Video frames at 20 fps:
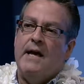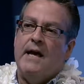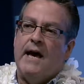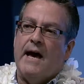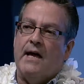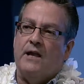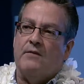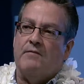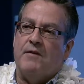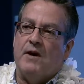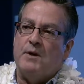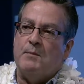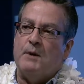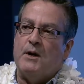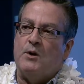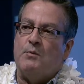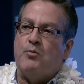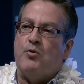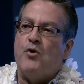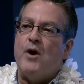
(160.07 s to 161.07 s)
And the
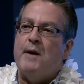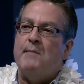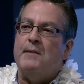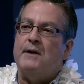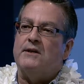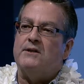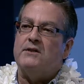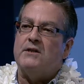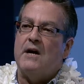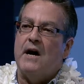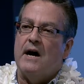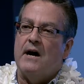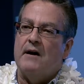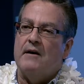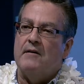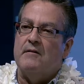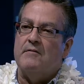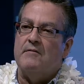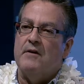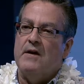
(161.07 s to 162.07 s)
fundamental premise
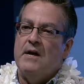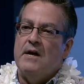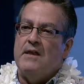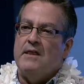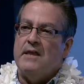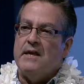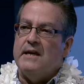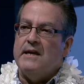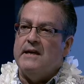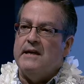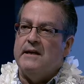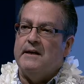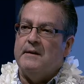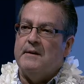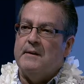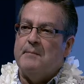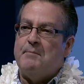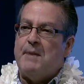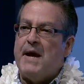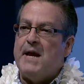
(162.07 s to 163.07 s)
of the
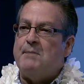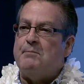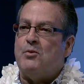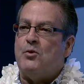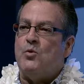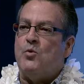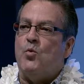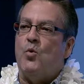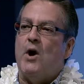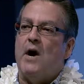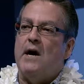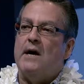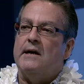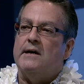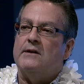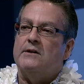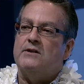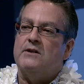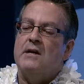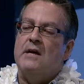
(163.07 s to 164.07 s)
paper
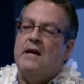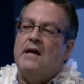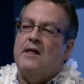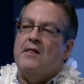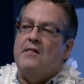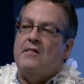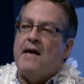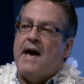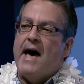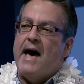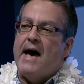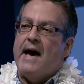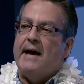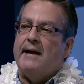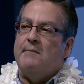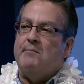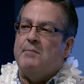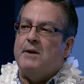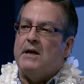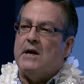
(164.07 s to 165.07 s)
was
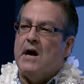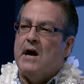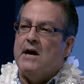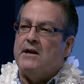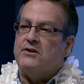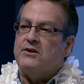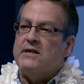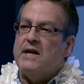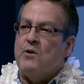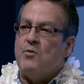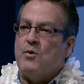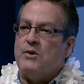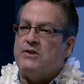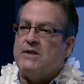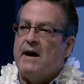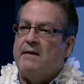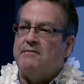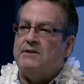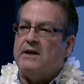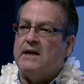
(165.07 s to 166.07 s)
that because networks
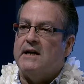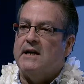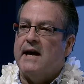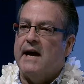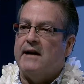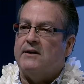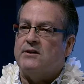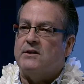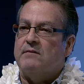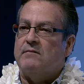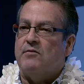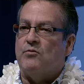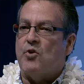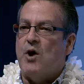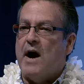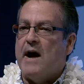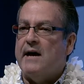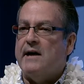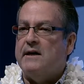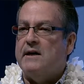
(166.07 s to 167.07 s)
have to connect a
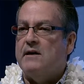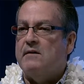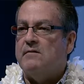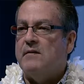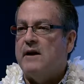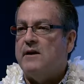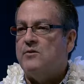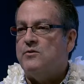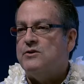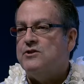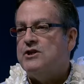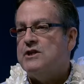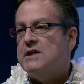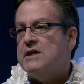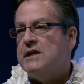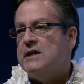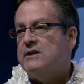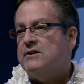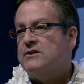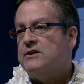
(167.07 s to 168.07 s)
variety of
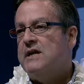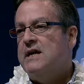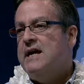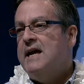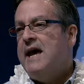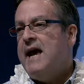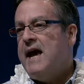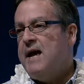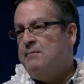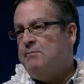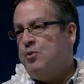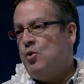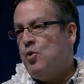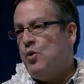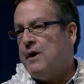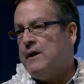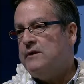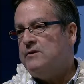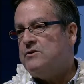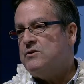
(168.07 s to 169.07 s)
heterogeneous
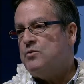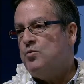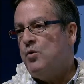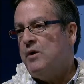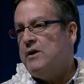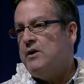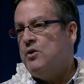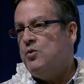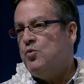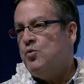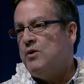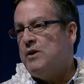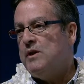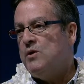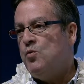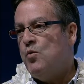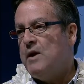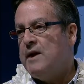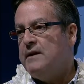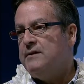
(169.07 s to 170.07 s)
endpoints, what you
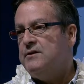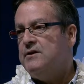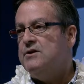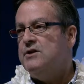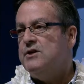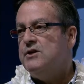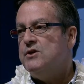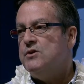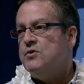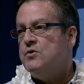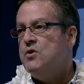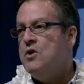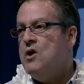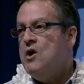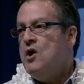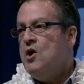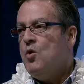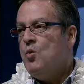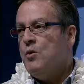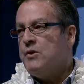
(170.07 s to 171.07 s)
really wanted to do
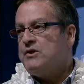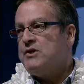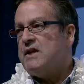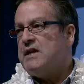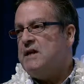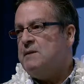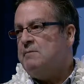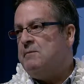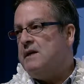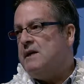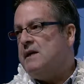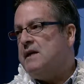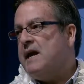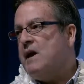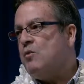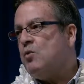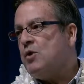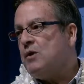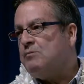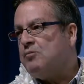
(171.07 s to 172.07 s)
was keep the
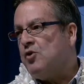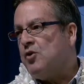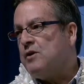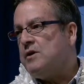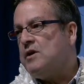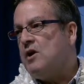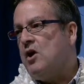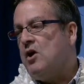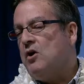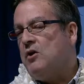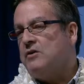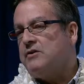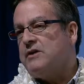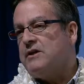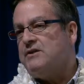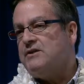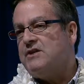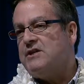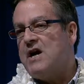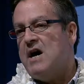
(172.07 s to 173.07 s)
network protocols
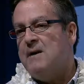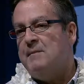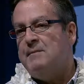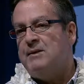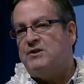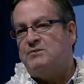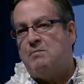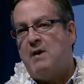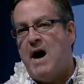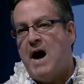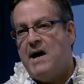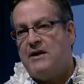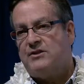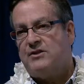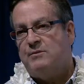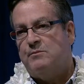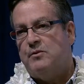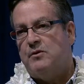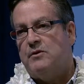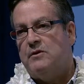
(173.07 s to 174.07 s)
as dumb as
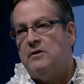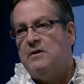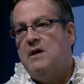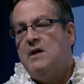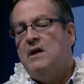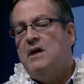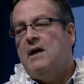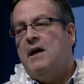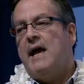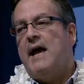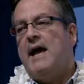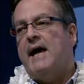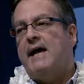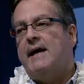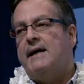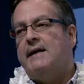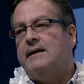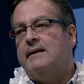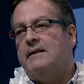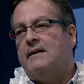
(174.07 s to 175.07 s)
possible
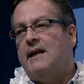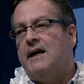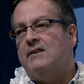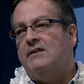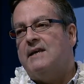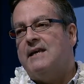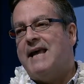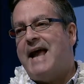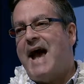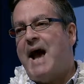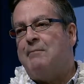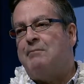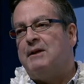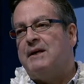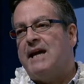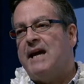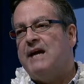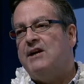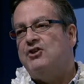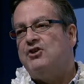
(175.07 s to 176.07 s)
and let the
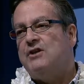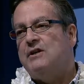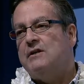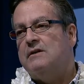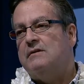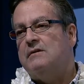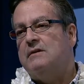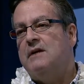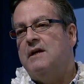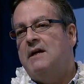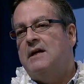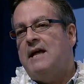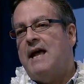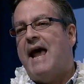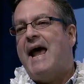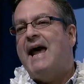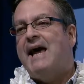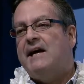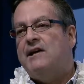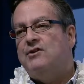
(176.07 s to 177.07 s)
application
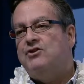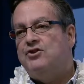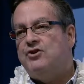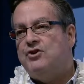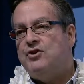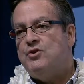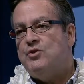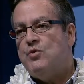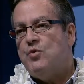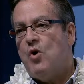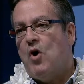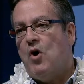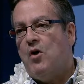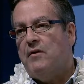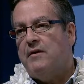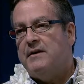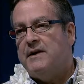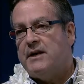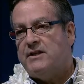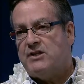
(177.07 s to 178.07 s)
edge do all
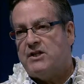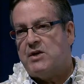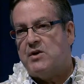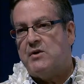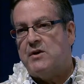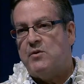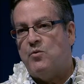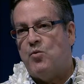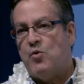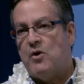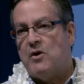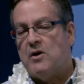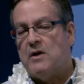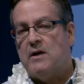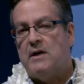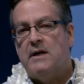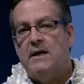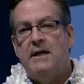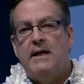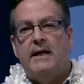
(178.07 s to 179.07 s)
the necessary
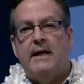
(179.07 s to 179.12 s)
work.